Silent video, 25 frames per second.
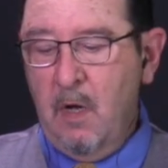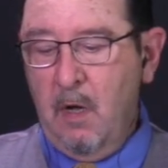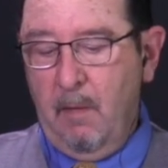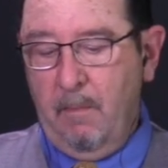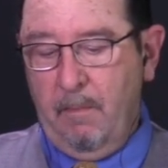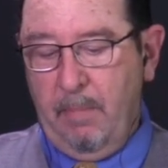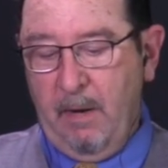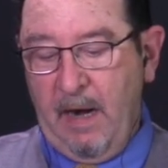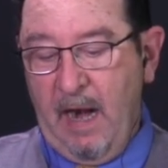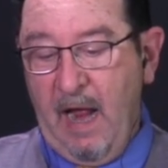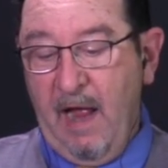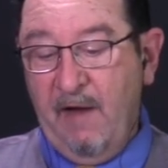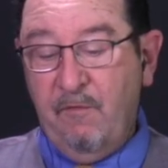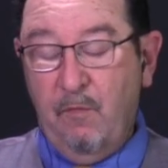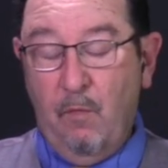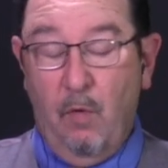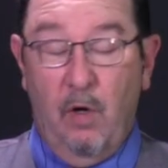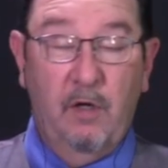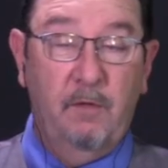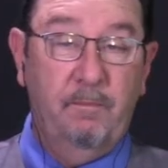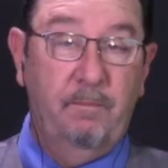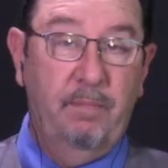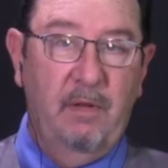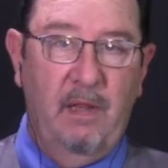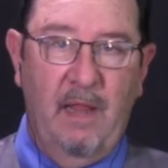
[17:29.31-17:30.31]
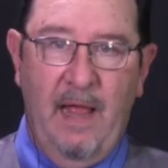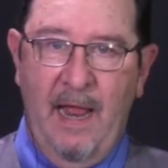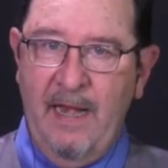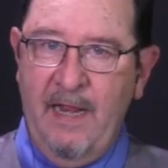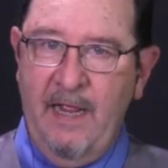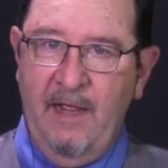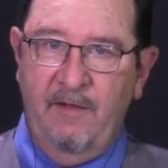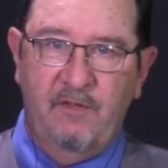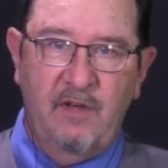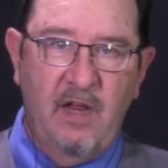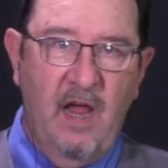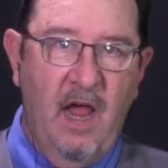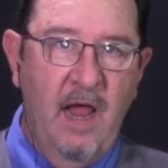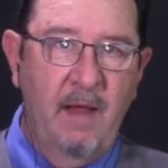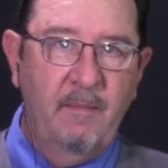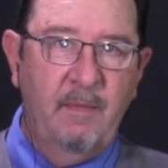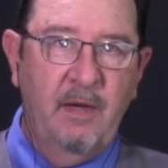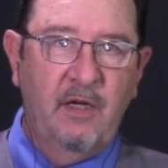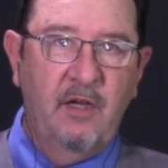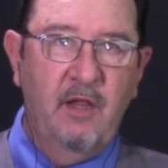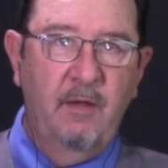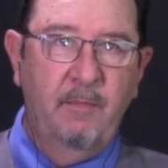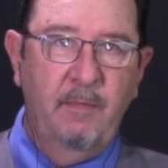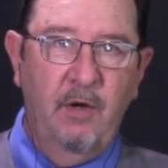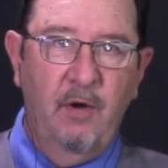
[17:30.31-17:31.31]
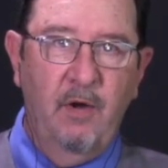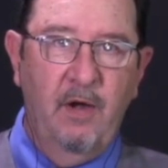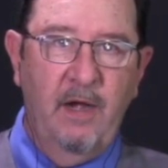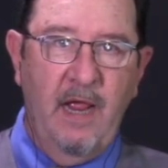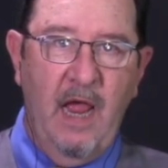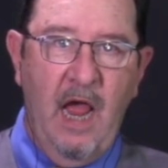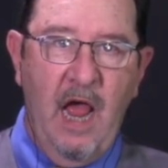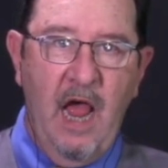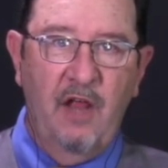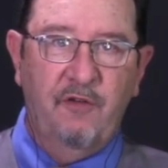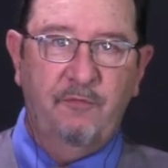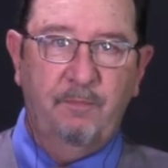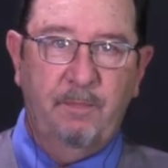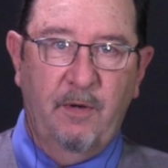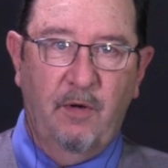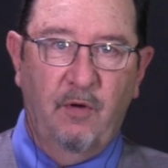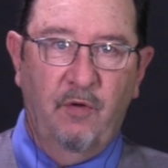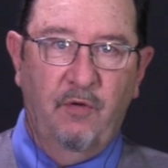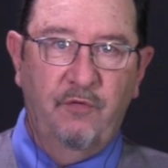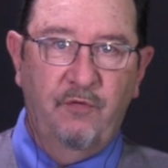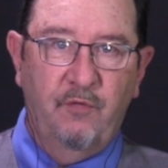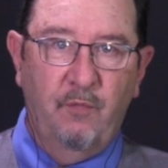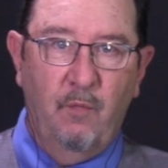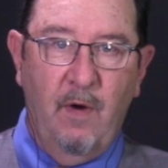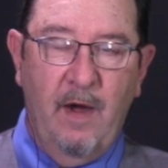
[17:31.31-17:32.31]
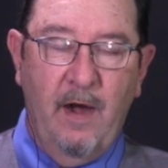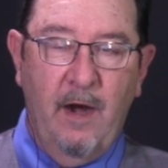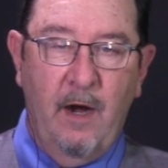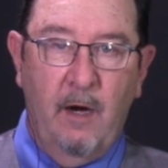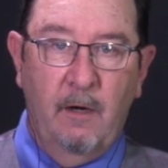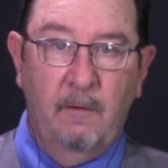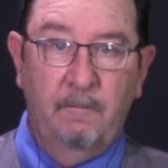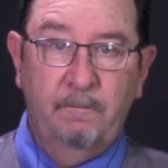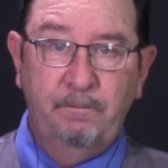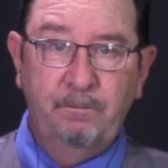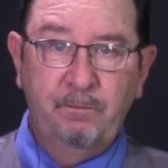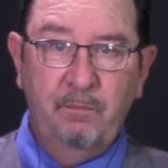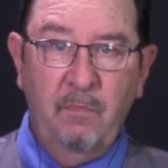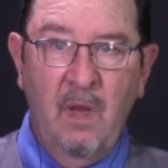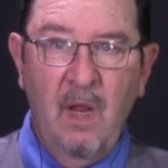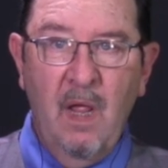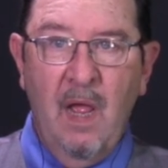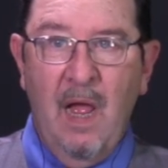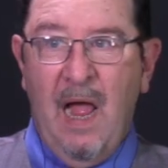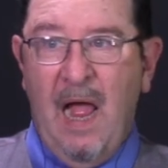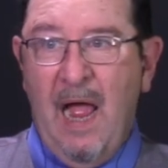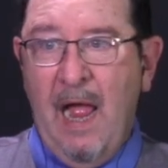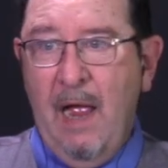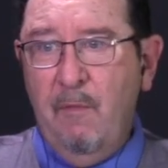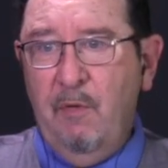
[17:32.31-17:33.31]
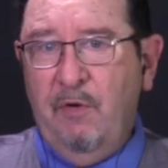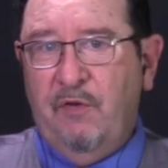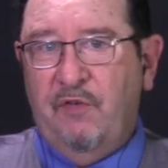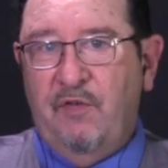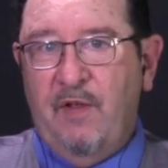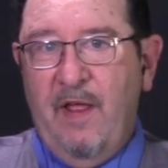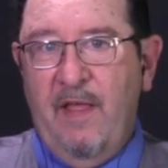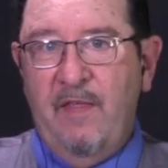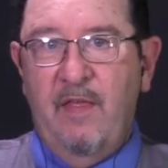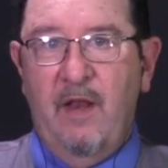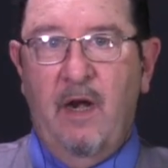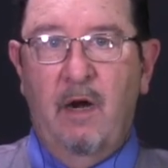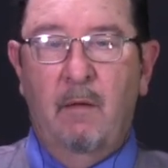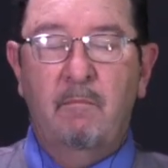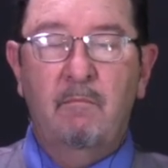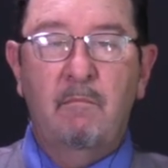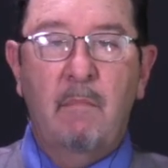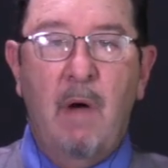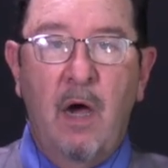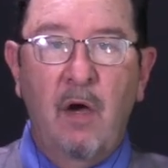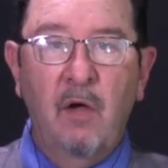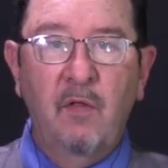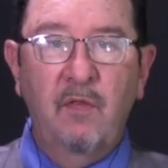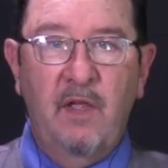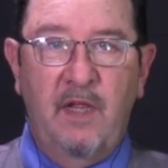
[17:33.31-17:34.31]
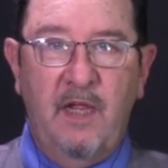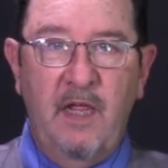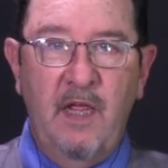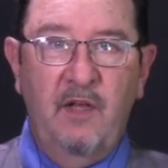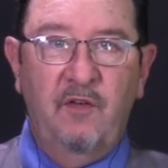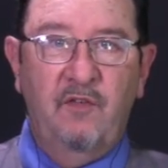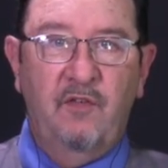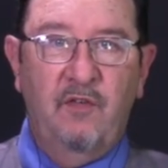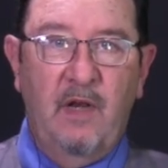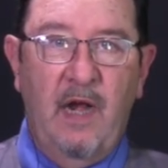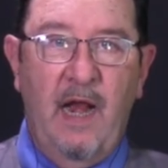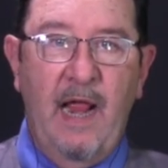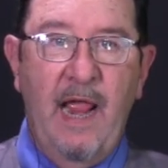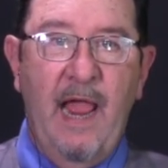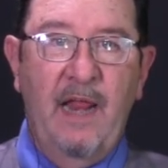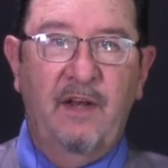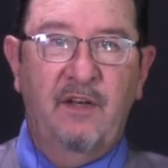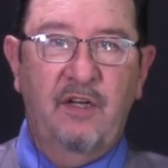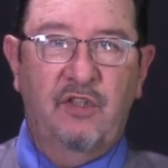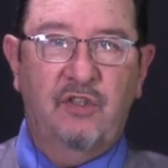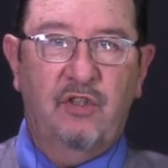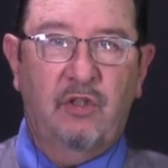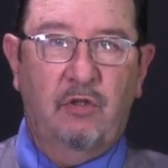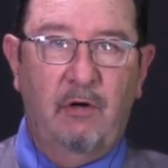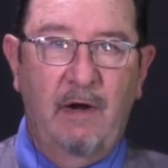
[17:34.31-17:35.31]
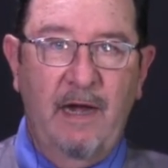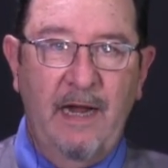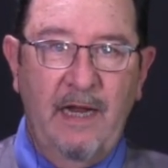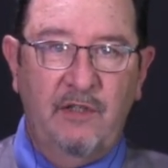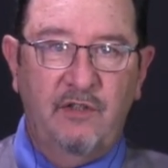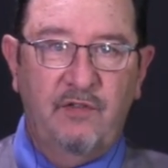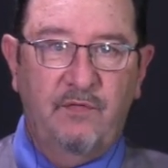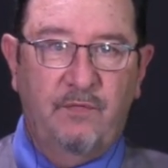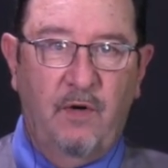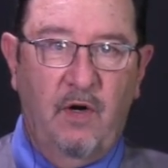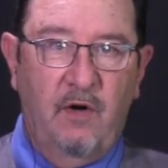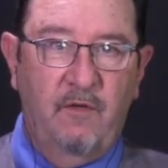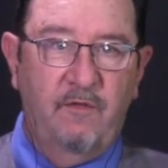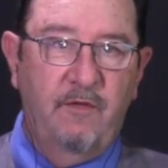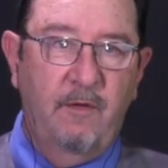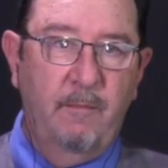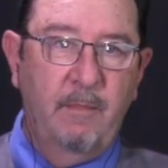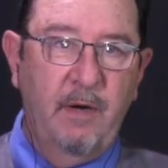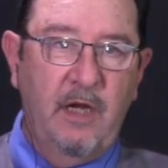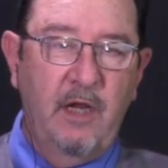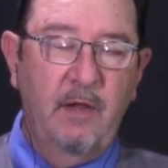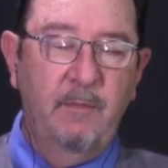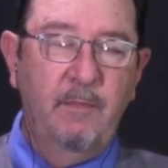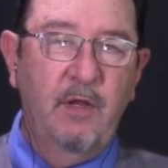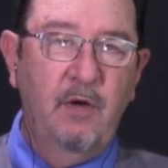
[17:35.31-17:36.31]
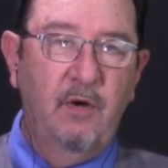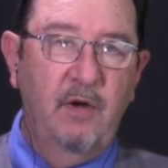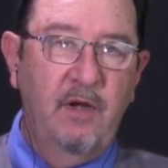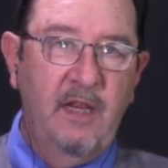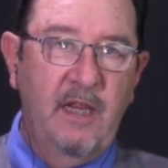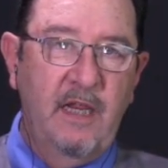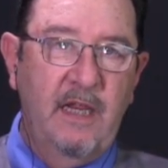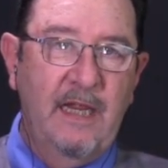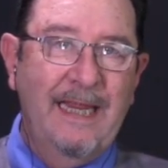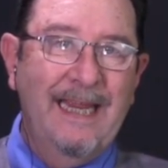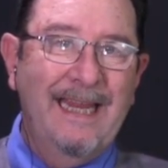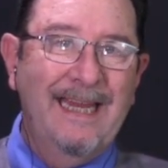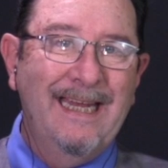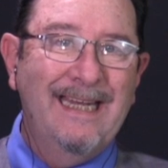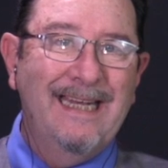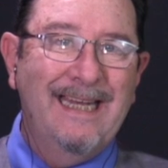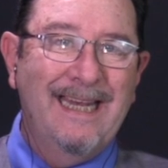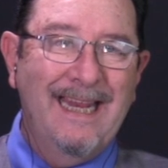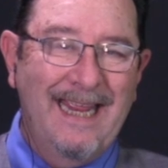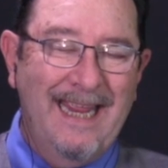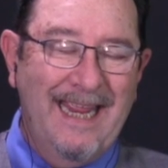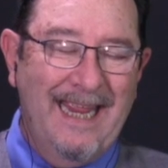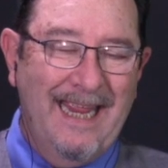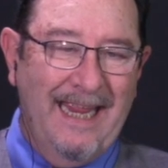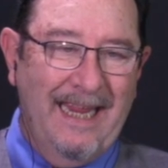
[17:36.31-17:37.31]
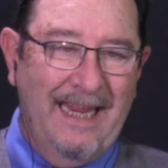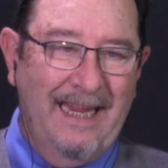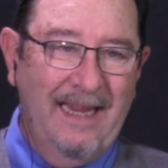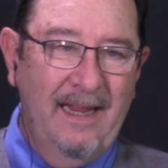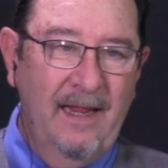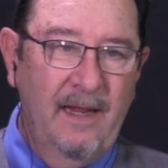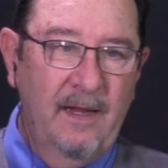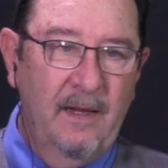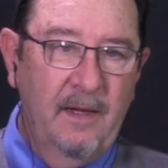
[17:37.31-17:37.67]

But I've worked plenty of time in community hospitals where I would say that among the kids that I had to transfer from a community ED